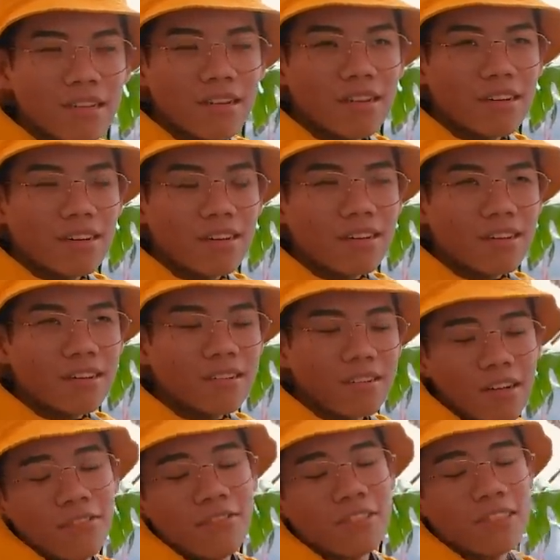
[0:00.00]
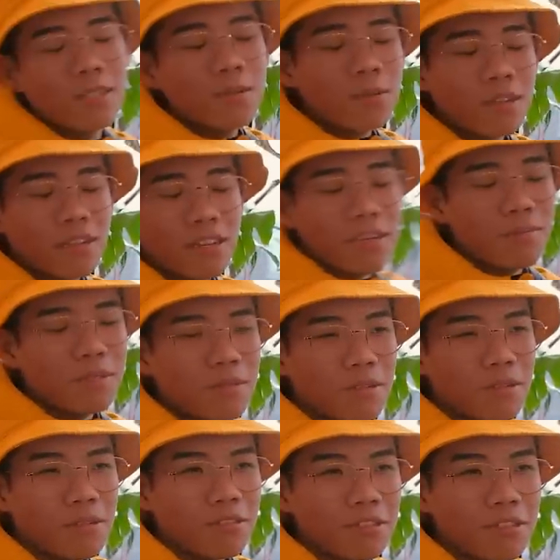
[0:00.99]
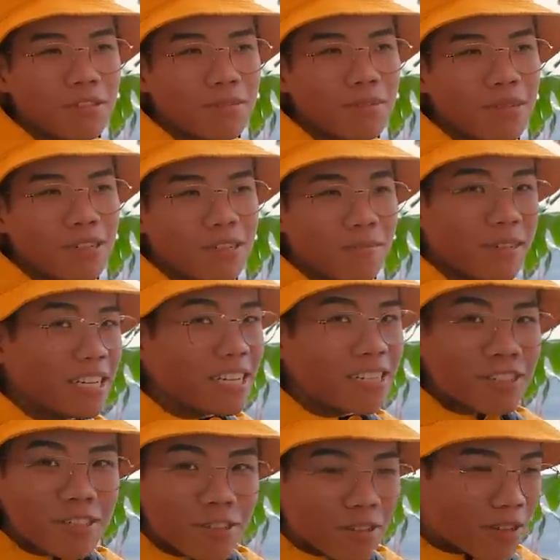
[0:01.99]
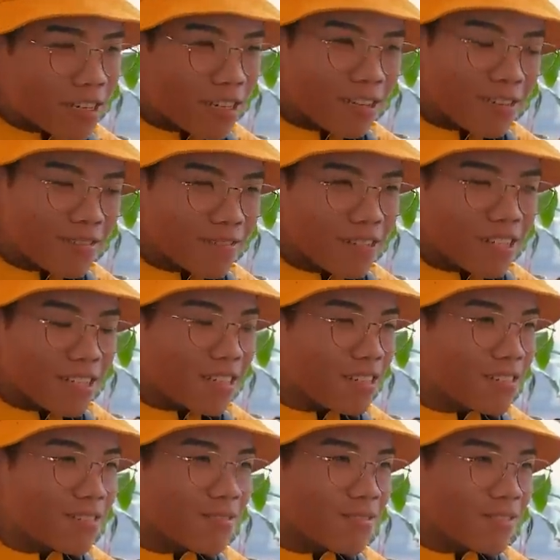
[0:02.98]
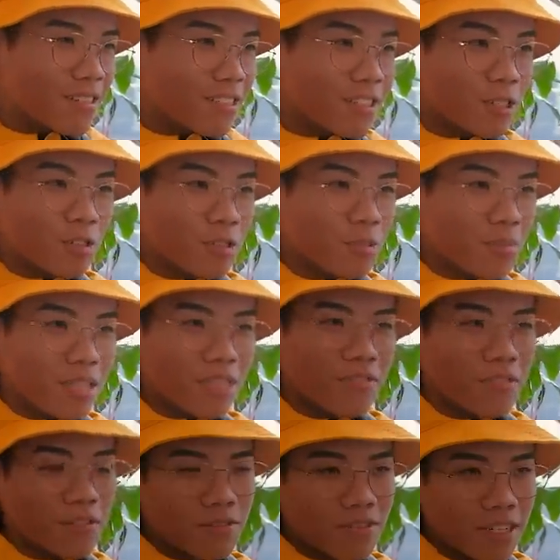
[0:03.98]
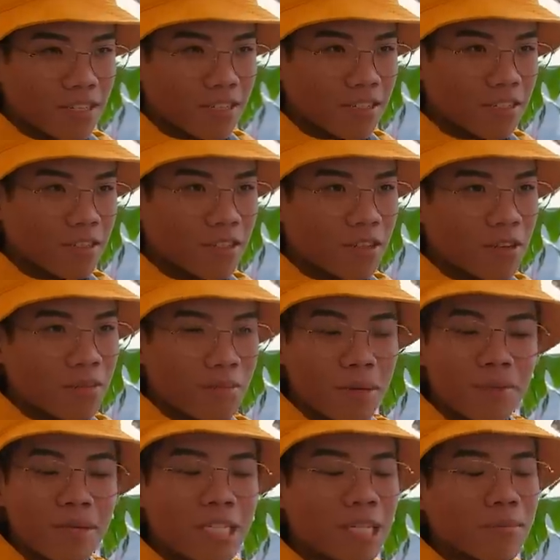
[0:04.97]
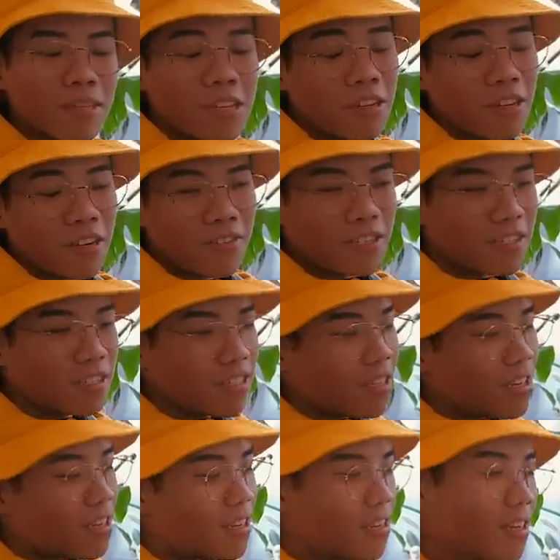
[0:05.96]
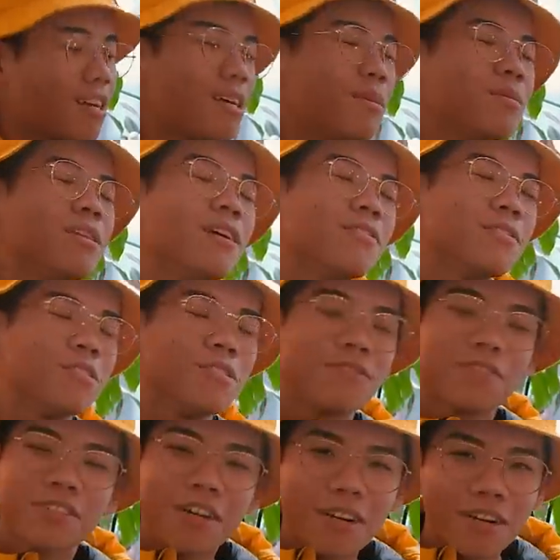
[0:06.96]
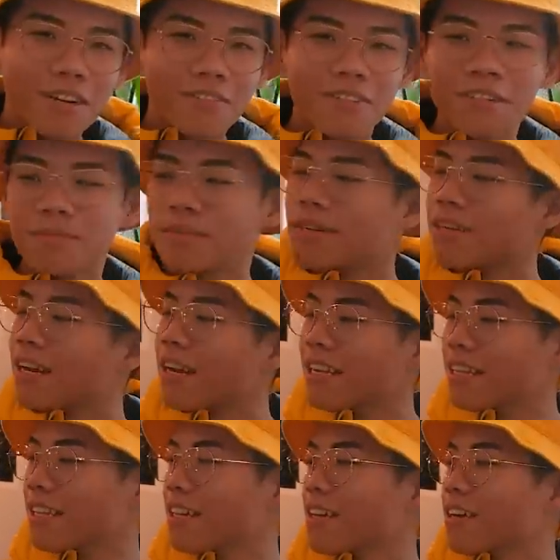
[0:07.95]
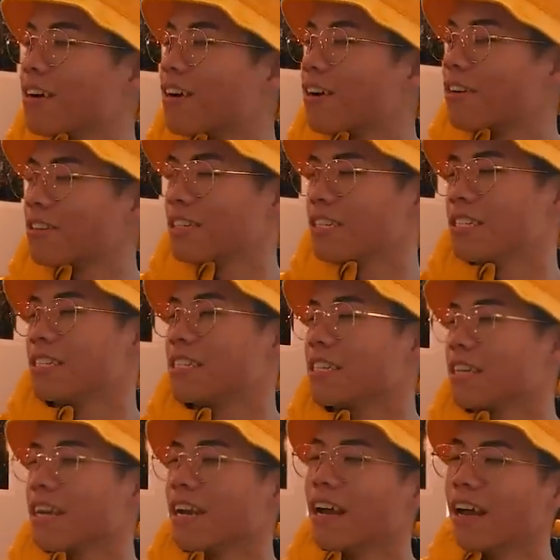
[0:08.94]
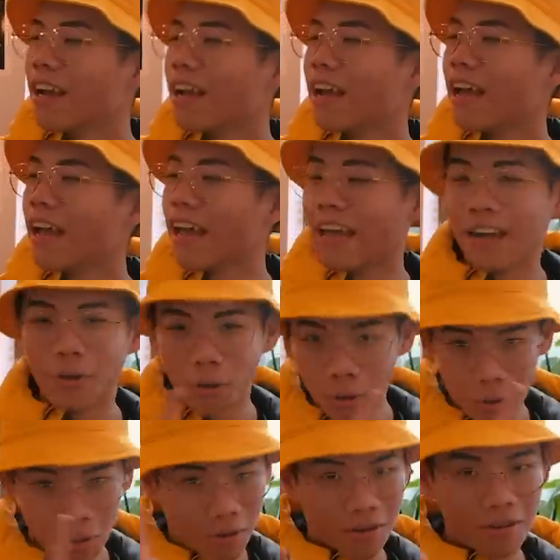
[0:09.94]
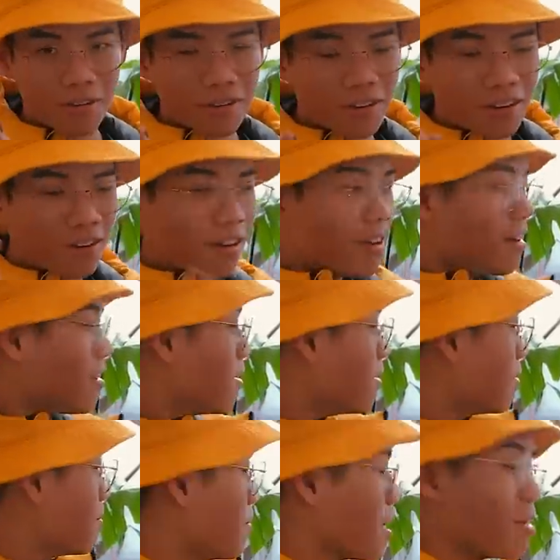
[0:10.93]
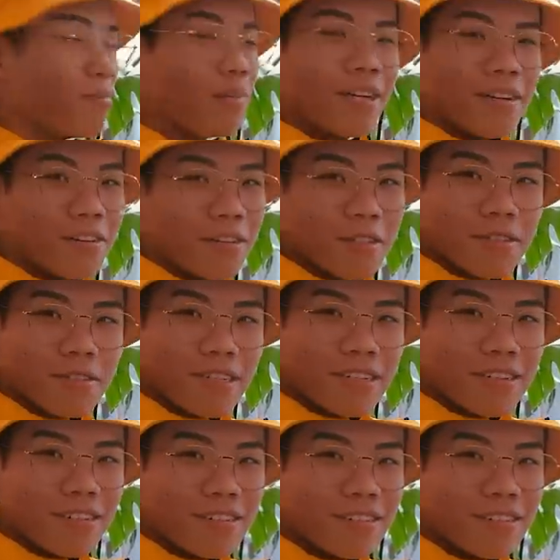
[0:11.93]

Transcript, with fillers: Uh, obviously, I want to keep doing YouTube, but I'm getting a degree in digital media for a reason, so maybe something in graphic design. I would love to do photography, but anything artistic. Or mm -hmm. make a plant nursery.